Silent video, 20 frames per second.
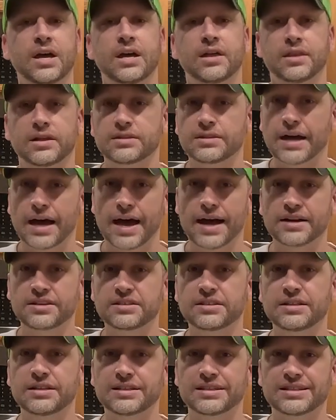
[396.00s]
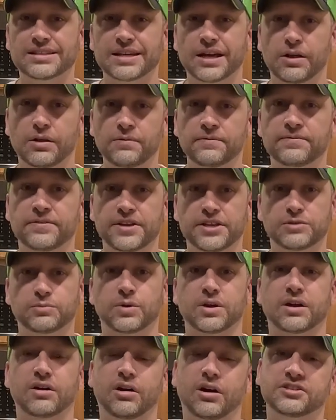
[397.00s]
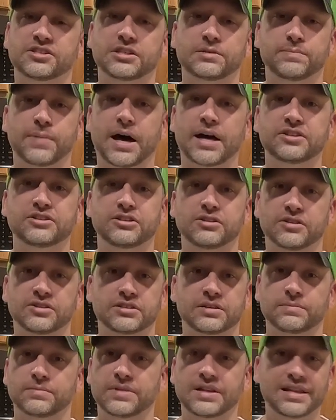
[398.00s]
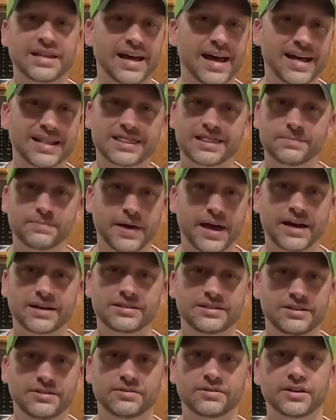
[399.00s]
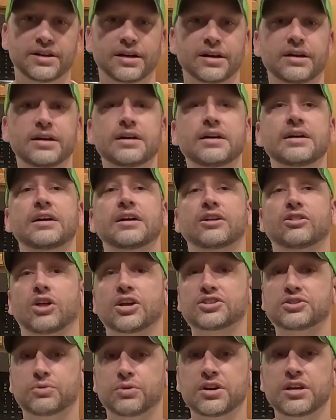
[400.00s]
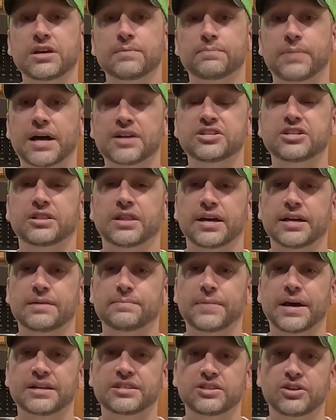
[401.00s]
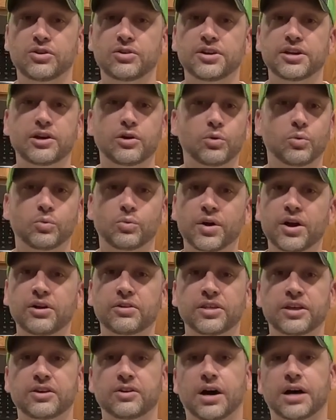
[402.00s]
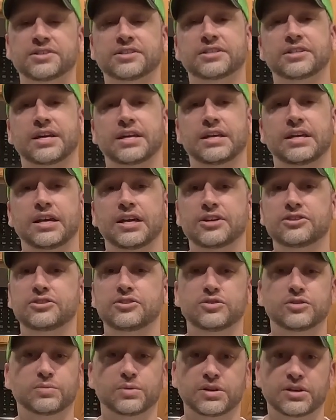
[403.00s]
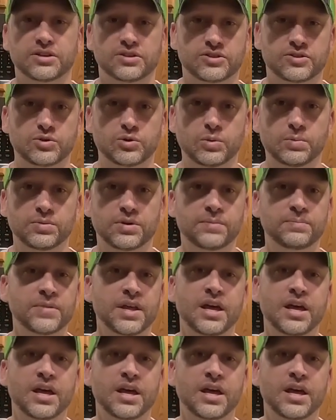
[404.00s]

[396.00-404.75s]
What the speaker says: The toxin itself is what causes botulism, not the bacteria. Clostridium botulinum bacteria rarely causes any issues when consumed.